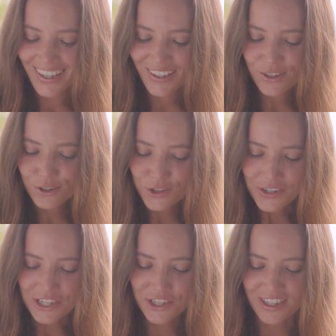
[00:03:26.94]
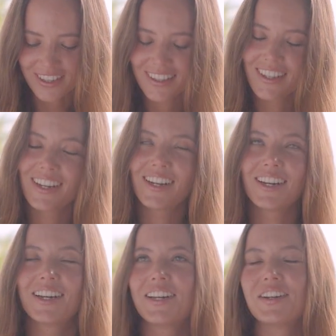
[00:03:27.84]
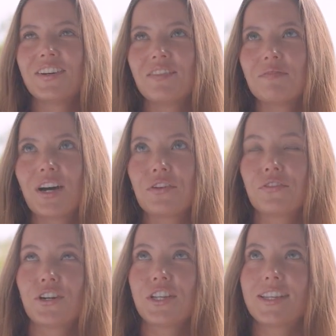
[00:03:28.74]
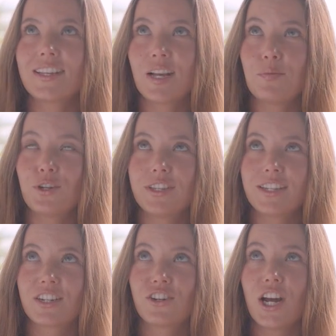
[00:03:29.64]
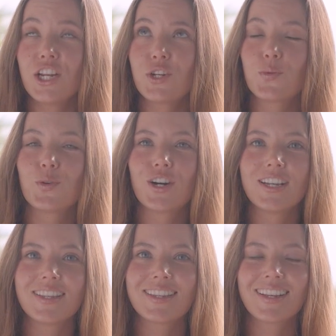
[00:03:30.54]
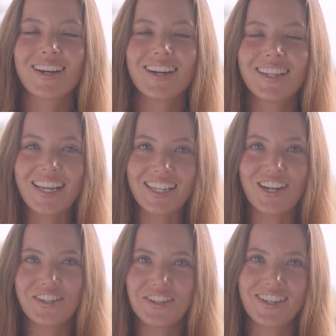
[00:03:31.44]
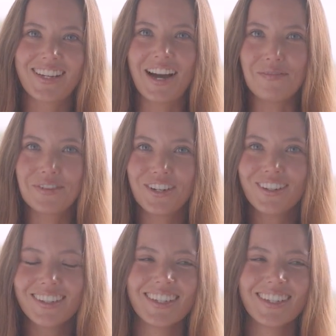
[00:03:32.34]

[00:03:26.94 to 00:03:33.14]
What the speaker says: Cool question. My first celebrity crush was Leonardo DiCaprio.